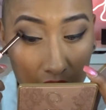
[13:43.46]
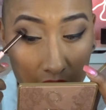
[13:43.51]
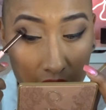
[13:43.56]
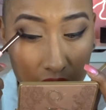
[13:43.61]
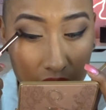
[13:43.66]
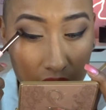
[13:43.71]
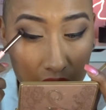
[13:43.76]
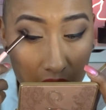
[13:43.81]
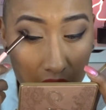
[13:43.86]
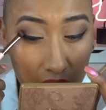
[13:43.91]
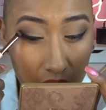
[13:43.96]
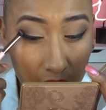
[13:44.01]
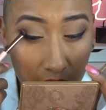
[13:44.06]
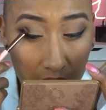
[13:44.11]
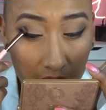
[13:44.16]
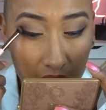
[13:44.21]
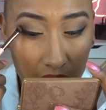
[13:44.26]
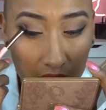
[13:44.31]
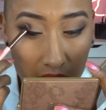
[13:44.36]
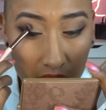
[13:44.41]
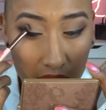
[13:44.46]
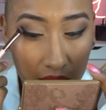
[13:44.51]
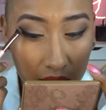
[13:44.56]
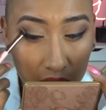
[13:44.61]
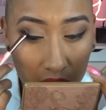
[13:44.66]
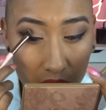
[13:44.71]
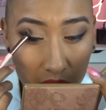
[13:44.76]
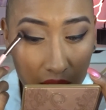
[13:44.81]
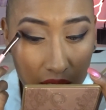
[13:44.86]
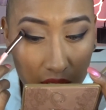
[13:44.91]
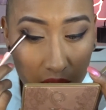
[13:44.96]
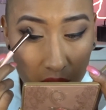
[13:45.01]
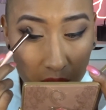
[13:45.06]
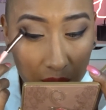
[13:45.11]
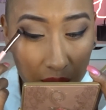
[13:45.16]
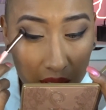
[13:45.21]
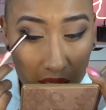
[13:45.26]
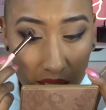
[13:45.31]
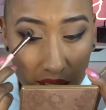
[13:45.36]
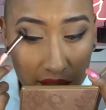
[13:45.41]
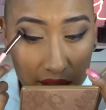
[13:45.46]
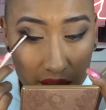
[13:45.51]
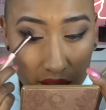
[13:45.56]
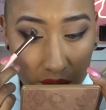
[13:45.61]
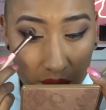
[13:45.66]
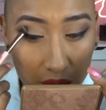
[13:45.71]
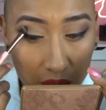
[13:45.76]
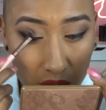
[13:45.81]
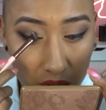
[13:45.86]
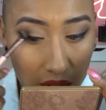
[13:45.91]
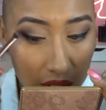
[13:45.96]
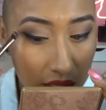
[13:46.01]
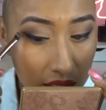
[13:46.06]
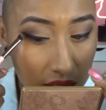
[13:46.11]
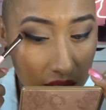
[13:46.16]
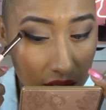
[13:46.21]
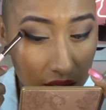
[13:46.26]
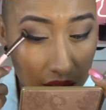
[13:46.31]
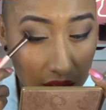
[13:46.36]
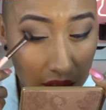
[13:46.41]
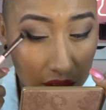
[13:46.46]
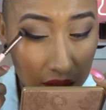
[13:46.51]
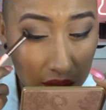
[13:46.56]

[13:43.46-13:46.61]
shadow, and I'm going to apply some more into the